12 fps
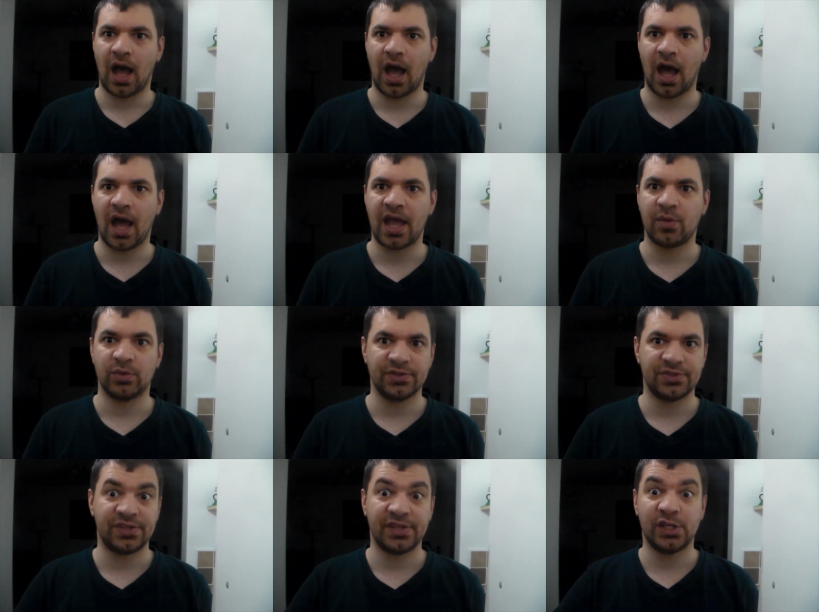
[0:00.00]
I will
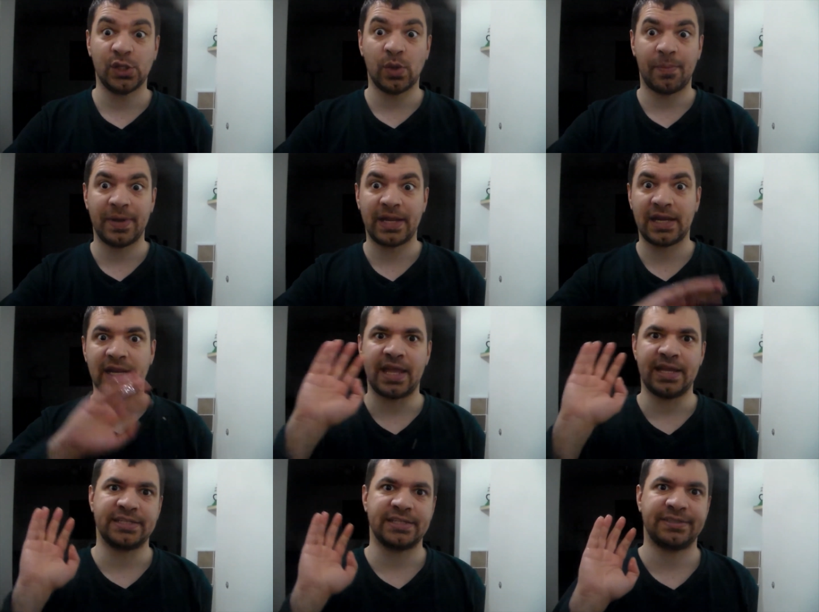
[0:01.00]
see you a bit
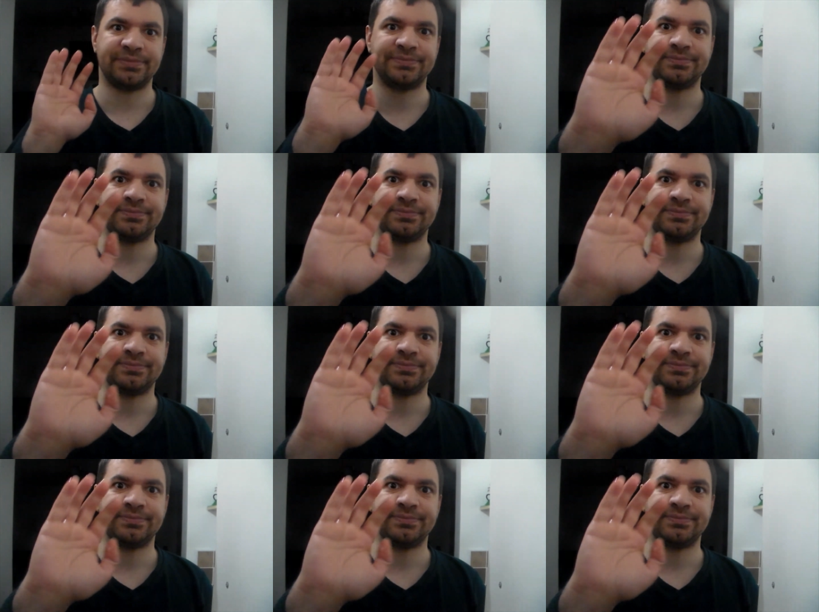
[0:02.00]
later.